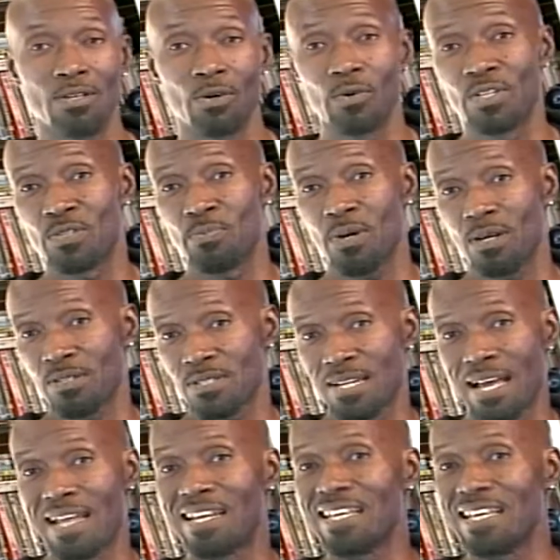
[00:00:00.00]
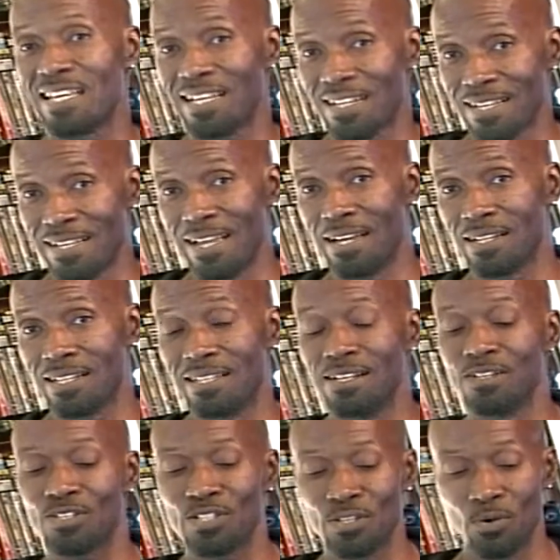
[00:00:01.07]
Chris Paul's not in yet, and
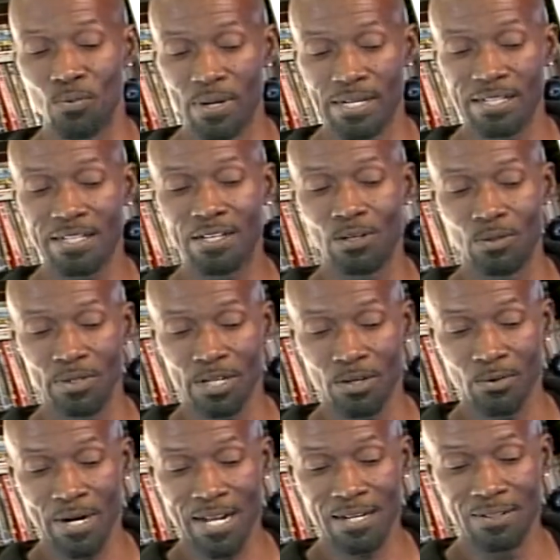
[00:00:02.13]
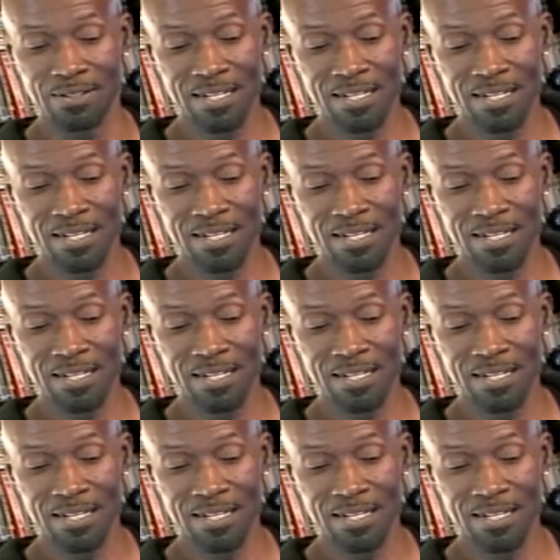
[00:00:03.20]
they're still winning. They're holding ground.